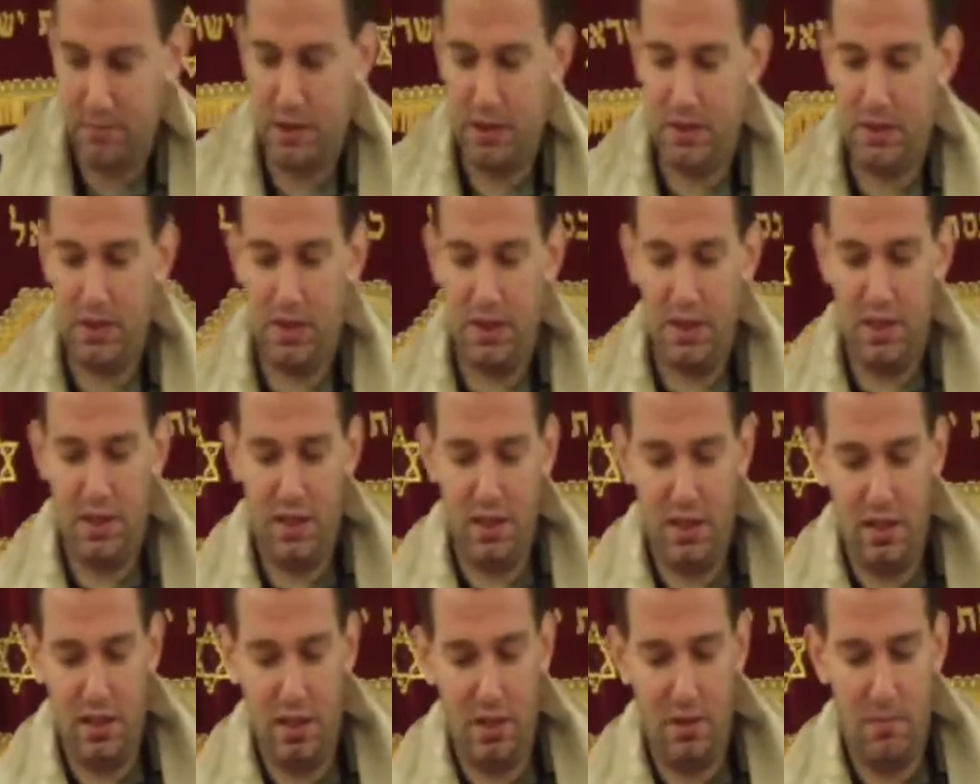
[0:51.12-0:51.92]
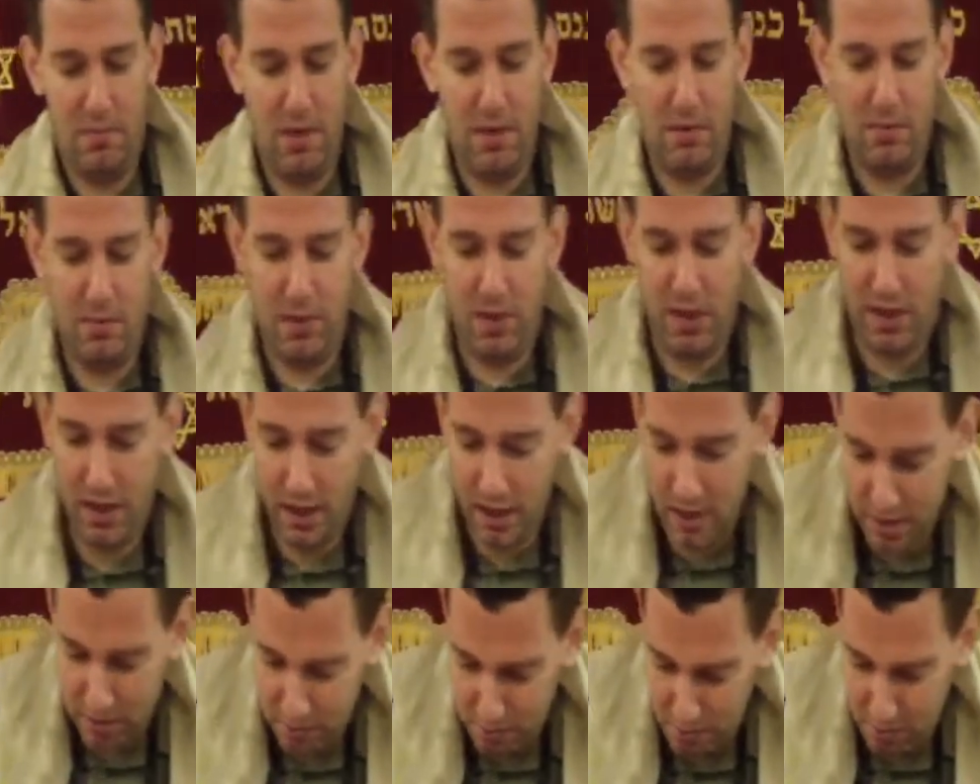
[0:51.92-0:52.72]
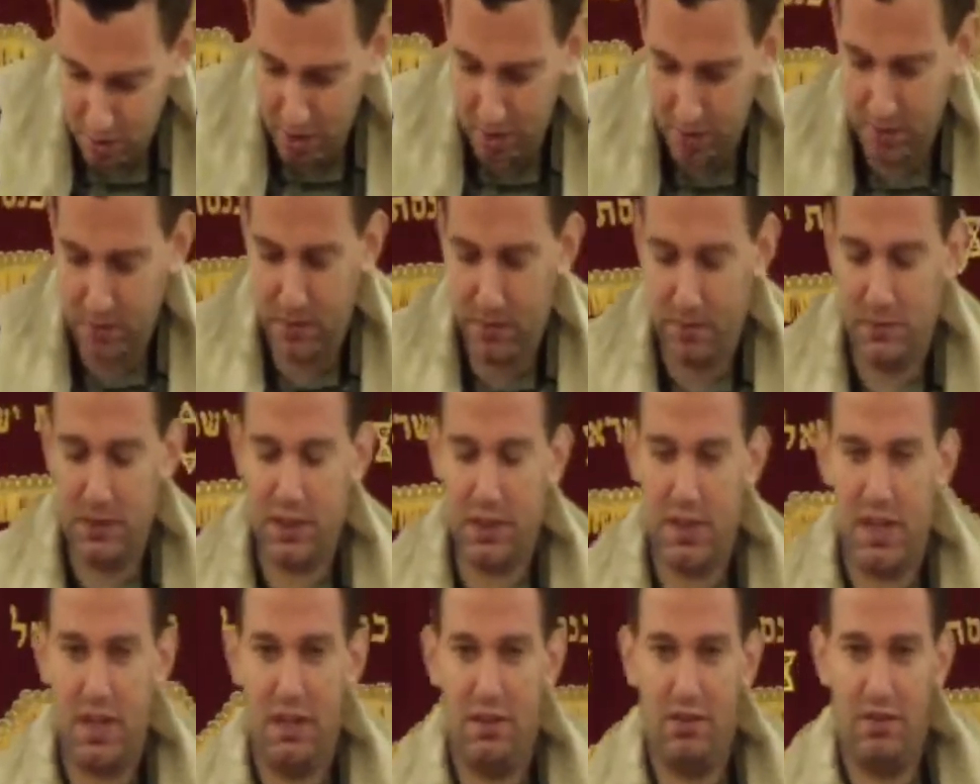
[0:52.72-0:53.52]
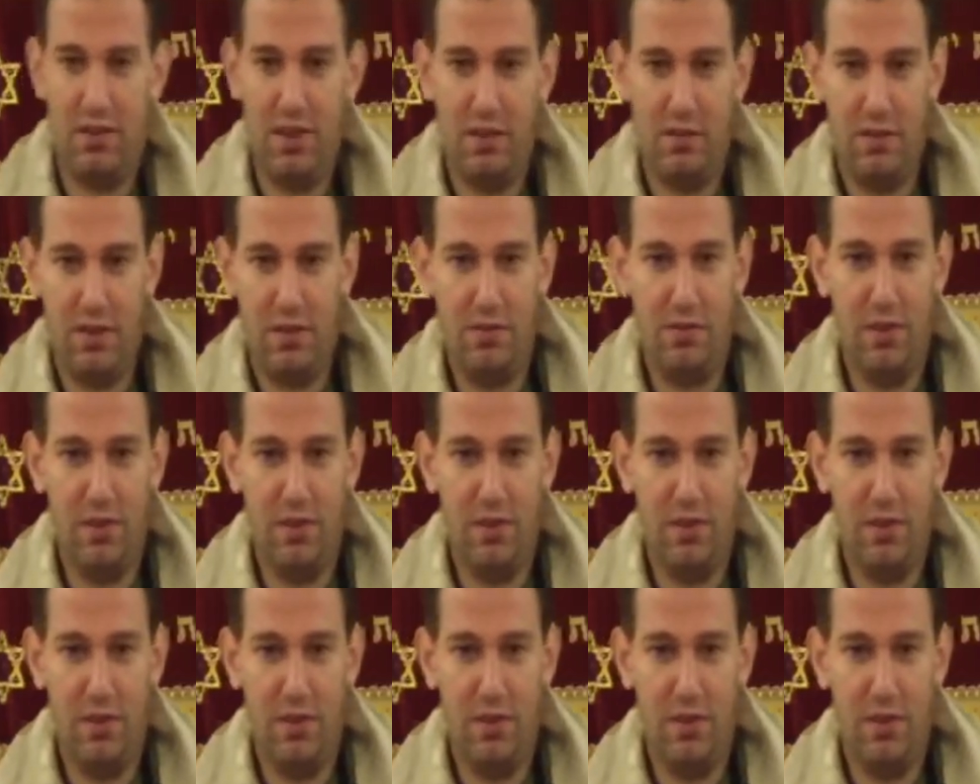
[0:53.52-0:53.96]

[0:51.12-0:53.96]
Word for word: Mishnah in her memory. And one of the Mishnayos that we